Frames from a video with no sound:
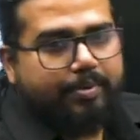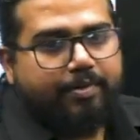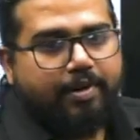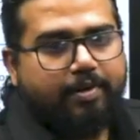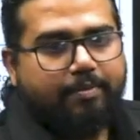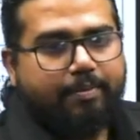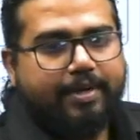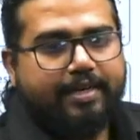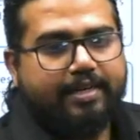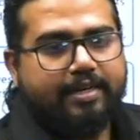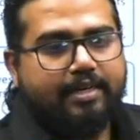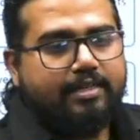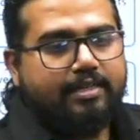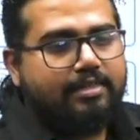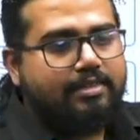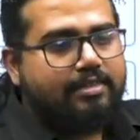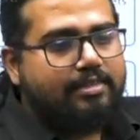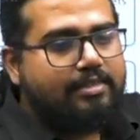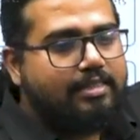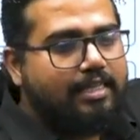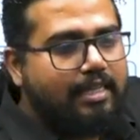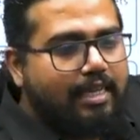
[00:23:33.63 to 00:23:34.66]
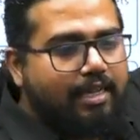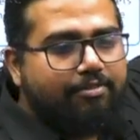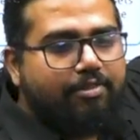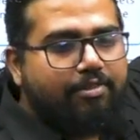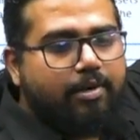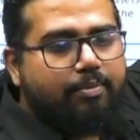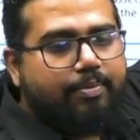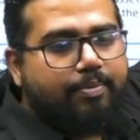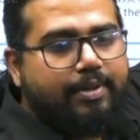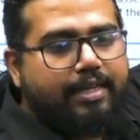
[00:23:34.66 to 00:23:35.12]
will be done. They
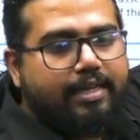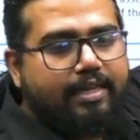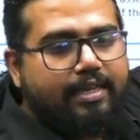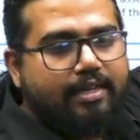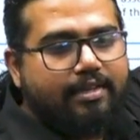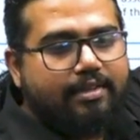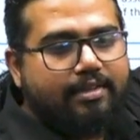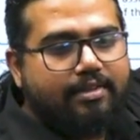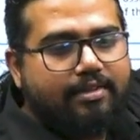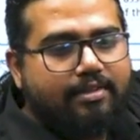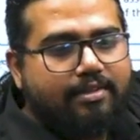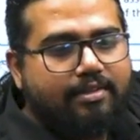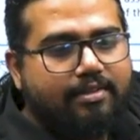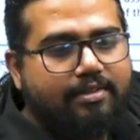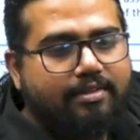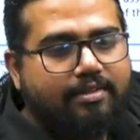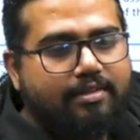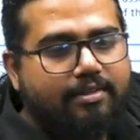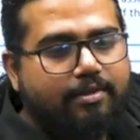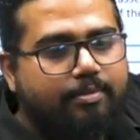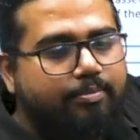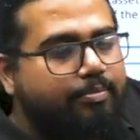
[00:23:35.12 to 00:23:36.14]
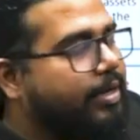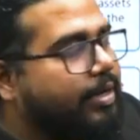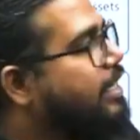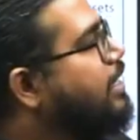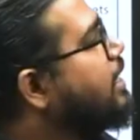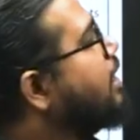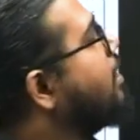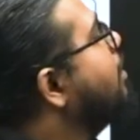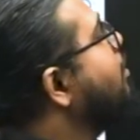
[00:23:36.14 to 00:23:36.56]
will be bringing